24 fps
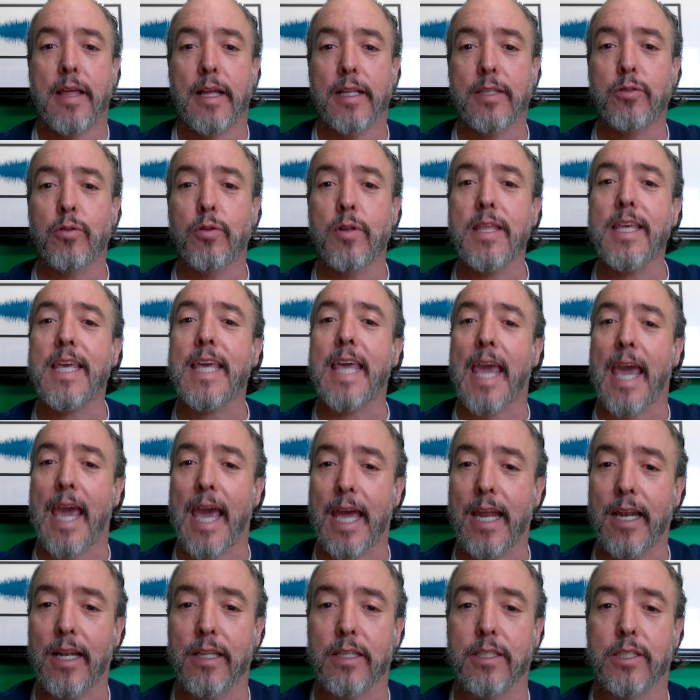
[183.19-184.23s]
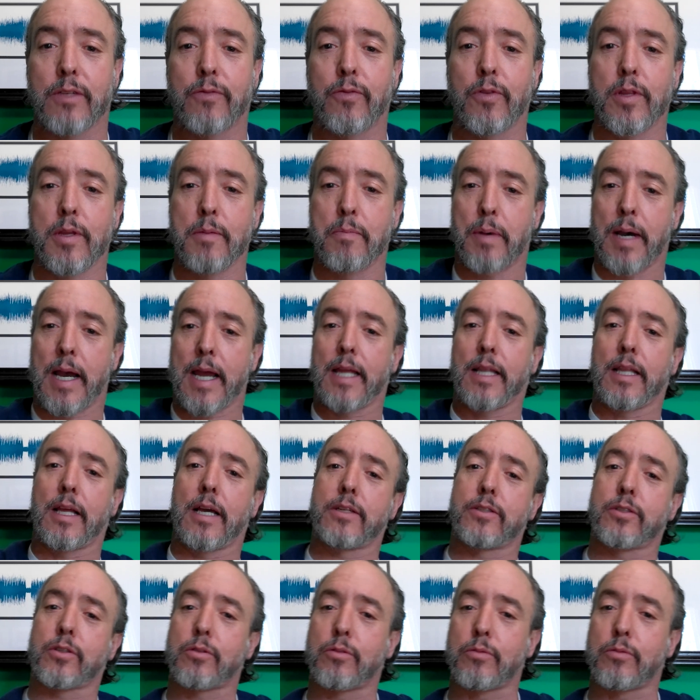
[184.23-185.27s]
sort of the catalyst for the biological